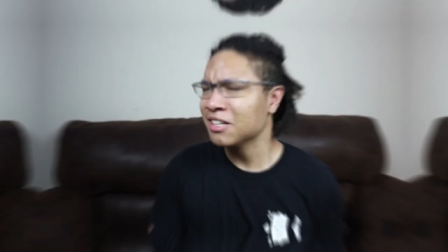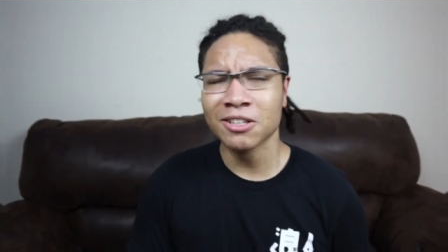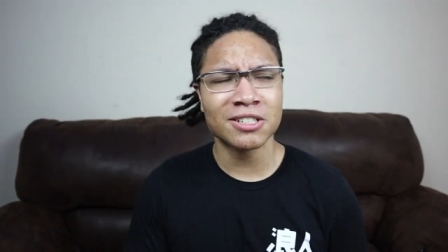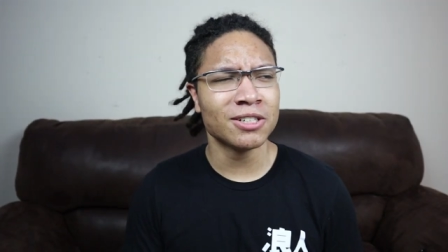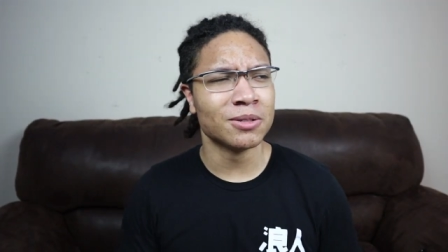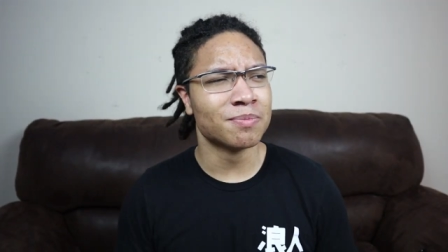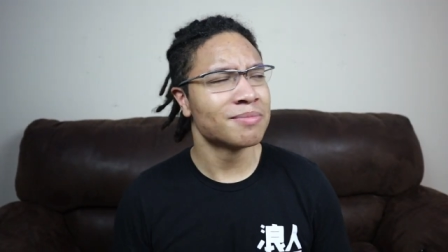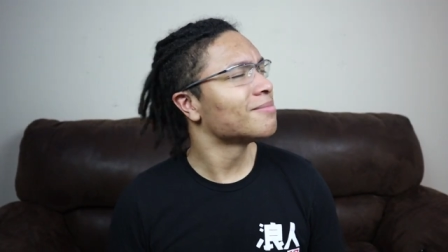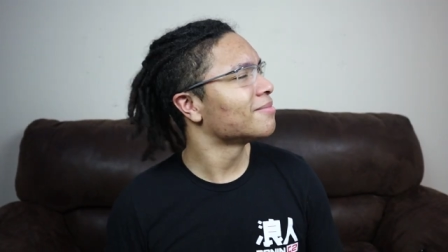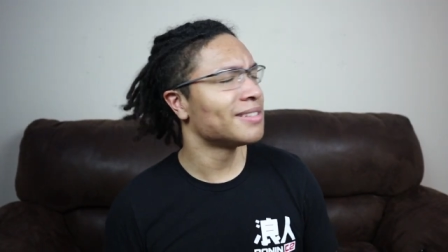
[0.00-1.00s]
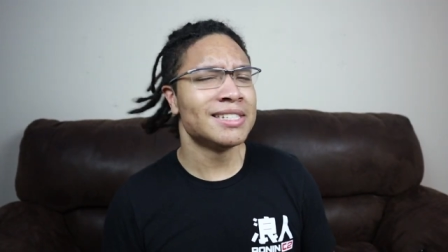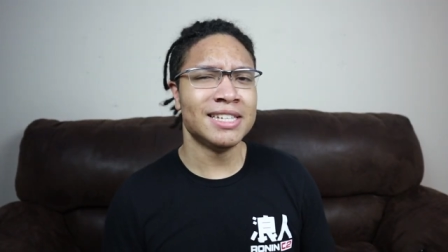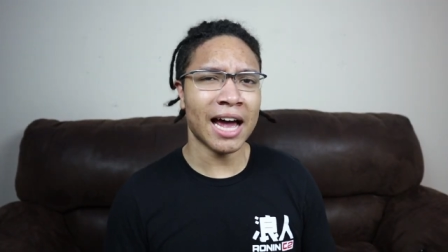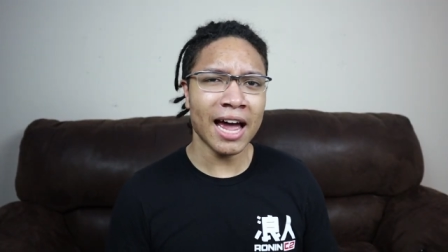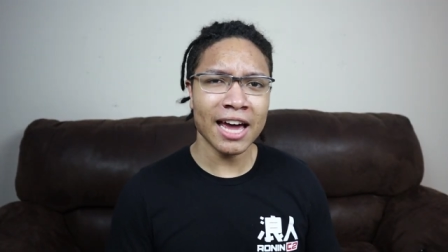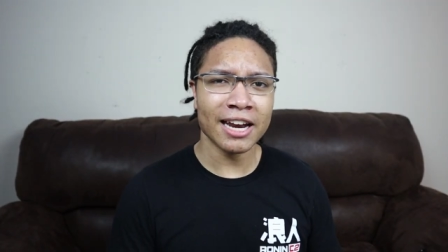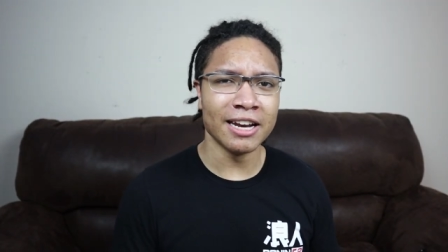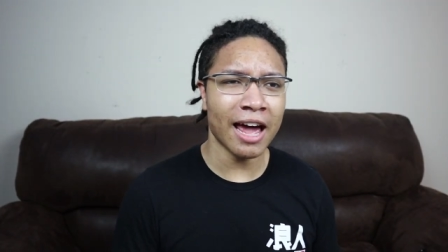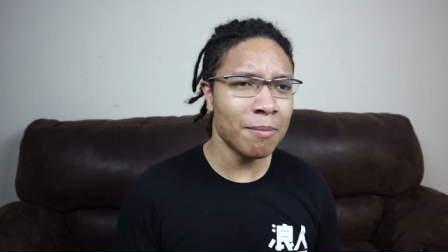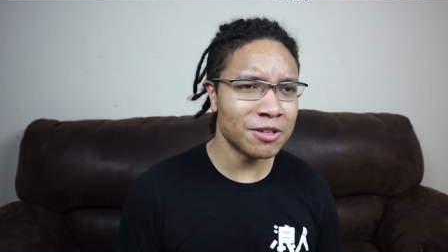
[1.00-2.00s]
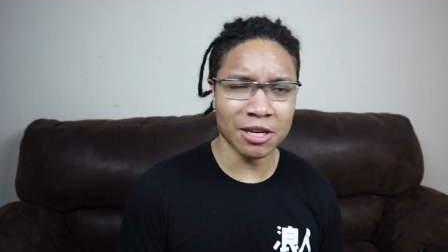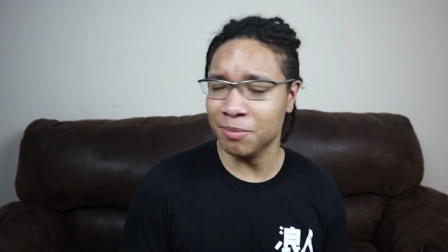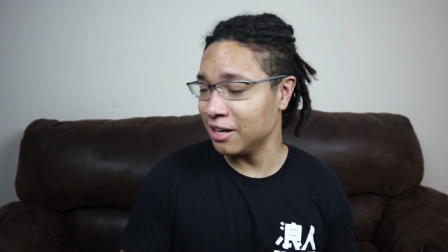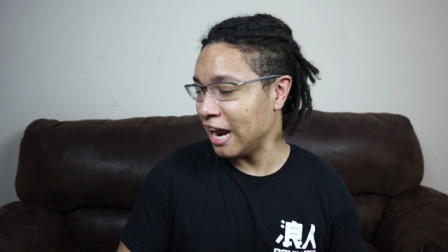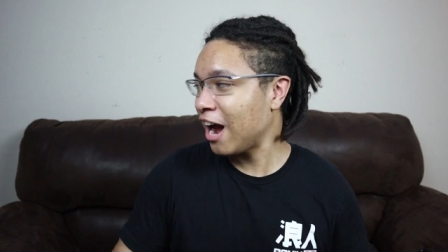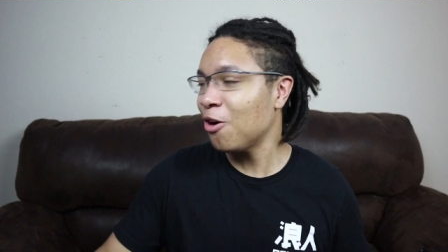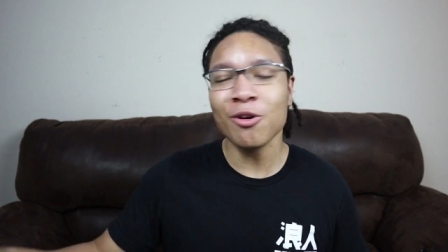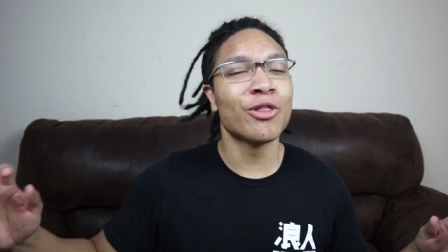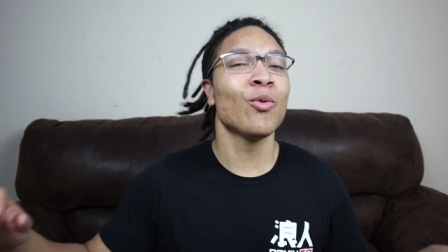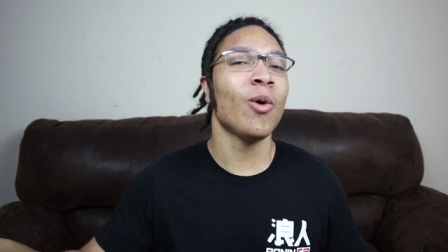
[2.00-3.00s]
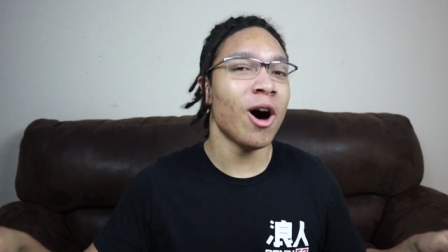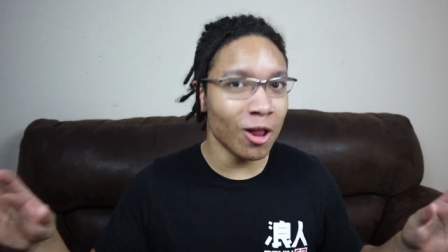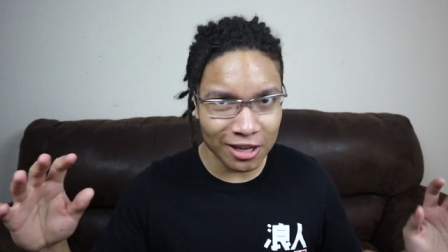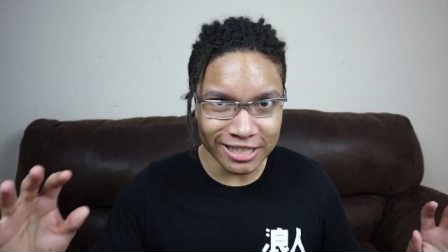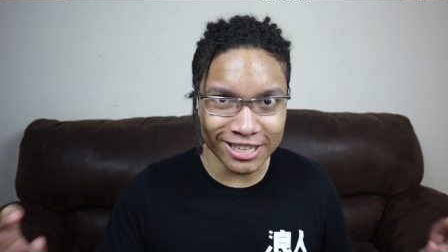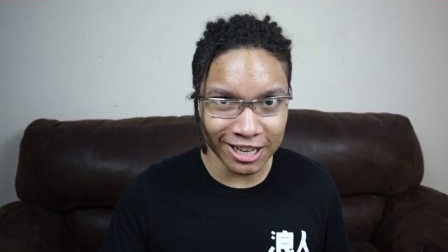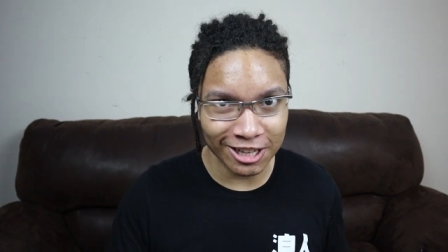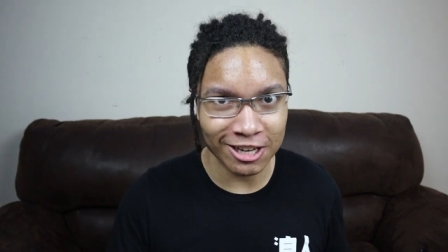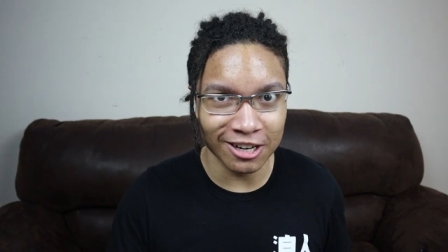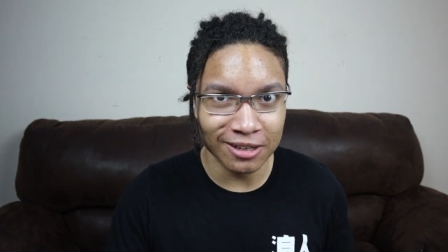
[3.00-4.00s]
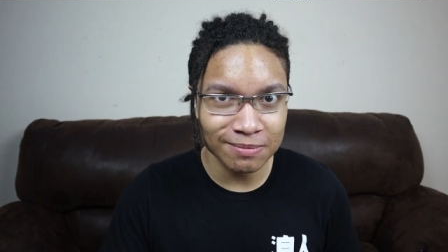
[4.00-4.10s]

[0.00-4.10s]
looks so sad and empty, but now the wall is clear.